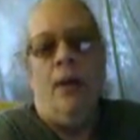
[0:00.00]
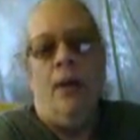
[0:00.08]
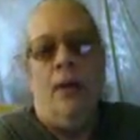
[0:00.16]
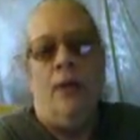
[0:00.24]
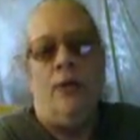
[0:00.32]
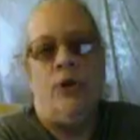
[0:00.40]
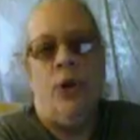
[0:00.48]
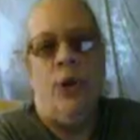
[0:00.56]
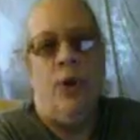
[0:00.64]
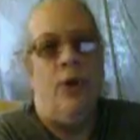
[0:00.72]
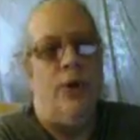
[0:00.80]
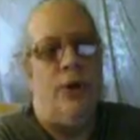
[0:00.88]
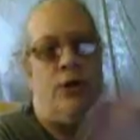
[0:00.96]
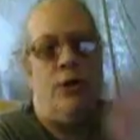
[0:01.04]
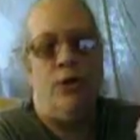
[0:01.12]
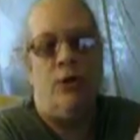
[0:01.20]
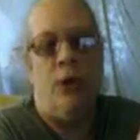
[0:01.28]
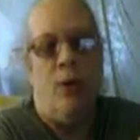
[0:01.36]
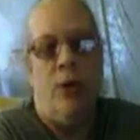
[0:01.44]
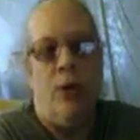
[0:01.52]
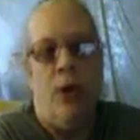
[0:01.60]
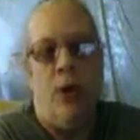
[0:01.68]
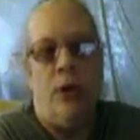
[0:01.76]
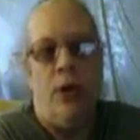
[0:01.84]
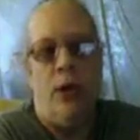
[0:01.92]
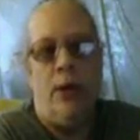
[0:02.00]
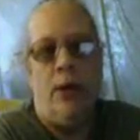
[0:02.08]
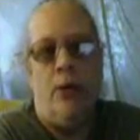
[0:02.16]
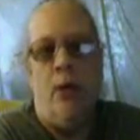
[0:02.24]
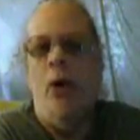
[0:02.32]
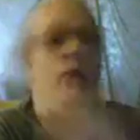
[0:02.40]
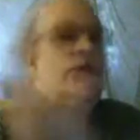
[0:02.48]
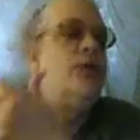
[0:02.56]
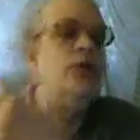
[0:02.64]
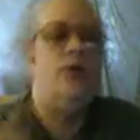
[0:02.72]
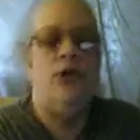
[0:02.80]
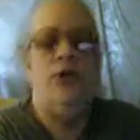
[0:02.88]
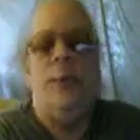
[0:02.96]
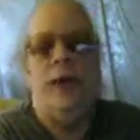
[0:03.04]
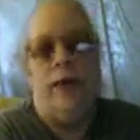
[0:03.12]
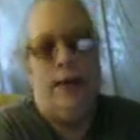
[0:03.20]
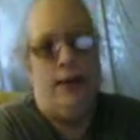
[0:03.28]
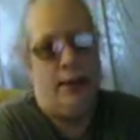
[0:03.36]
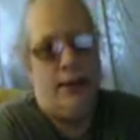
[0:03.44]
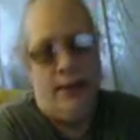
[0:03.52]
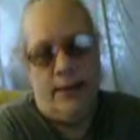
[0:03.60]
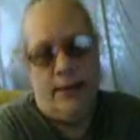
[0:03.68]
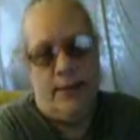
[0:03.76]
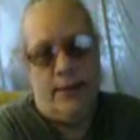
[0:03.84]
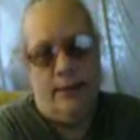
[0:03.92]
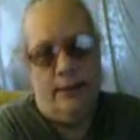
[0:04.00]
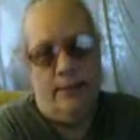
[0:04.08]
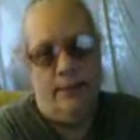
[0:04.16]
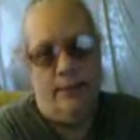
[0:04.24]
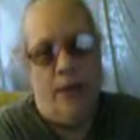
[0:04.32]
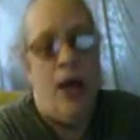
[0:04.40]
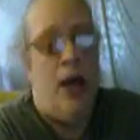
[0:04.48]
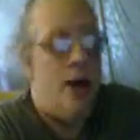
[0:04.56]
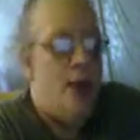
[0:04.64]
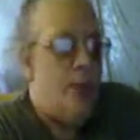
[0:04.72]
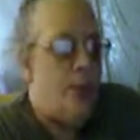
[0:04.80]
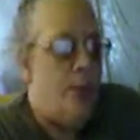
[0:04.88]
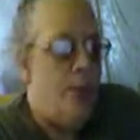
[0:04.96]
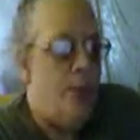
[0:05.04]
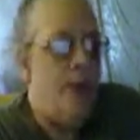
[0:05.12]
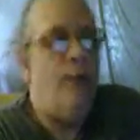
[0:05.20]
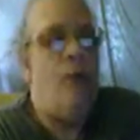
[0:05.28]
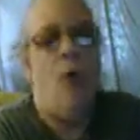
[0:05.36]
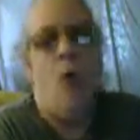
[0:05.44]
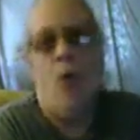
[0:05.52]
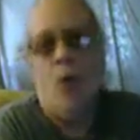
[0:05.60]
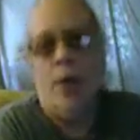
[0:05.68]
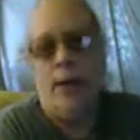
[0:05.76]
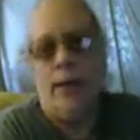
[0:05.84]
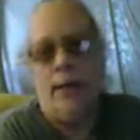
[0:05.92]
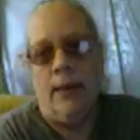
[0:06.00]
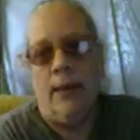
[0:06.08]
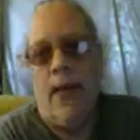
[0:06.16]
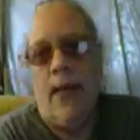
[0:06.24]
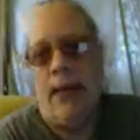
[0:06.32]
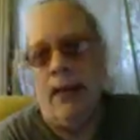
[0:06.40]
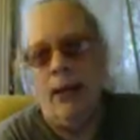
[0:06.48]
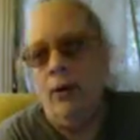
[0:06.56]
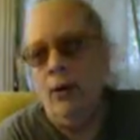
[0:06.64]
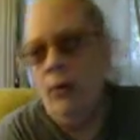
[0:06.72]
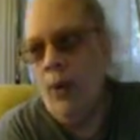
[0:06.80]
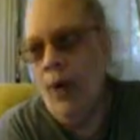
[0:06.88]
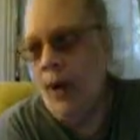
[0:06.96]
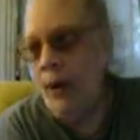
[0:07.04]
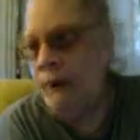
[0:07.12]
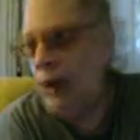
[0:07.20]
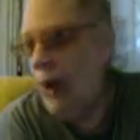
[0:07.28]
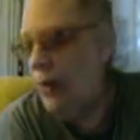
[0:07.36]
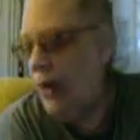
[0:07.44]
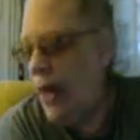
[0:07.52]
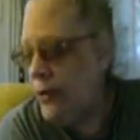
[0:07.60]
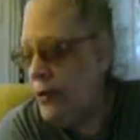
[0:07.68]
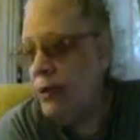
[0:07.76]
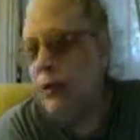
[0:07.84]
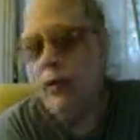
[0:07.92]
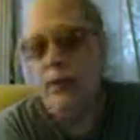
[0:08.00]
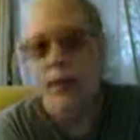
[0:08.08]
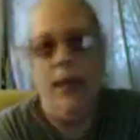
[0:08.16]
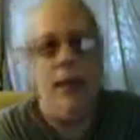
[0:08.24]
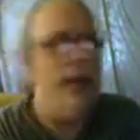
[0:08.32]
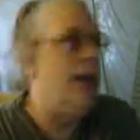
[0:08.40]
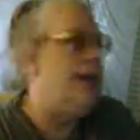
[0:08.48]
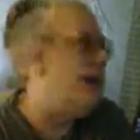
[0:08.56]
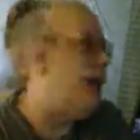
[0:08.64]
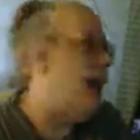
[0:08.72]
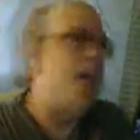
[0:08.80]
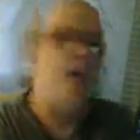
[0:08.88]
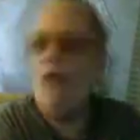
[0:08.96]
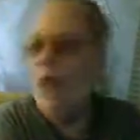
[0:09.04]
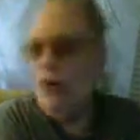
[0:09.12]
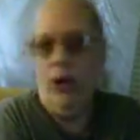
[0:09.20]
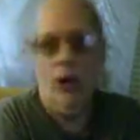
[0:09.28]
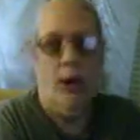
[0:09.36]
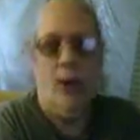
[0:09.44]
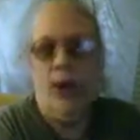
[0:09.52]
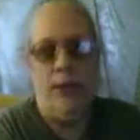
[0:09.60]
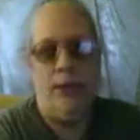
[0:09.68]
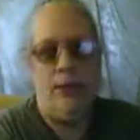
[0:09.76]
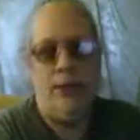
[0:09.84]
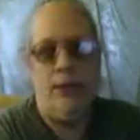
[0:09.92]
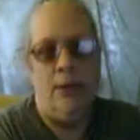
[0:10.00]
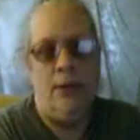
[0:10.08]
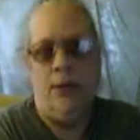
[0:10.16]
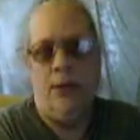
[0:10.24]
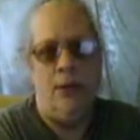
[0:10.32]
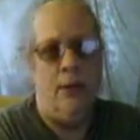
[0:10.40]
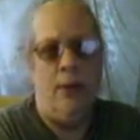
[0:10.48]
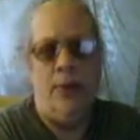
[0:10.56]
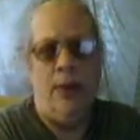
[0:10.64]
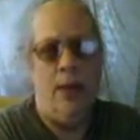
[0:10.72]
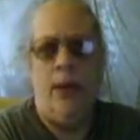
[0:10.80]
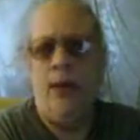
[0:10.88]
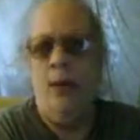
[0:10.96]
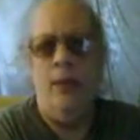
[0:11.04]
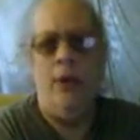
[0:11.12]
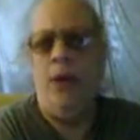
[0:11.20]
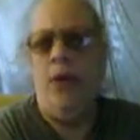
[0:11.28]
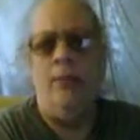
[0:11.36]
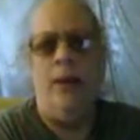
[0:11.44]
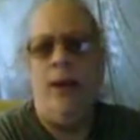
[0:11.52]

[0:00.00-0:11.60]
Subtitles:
So this is going on all the social media sites. So be forewarned. And a good way of knowing, and you're going to be getting a lot of friend requests, and you'll be like, oh good, my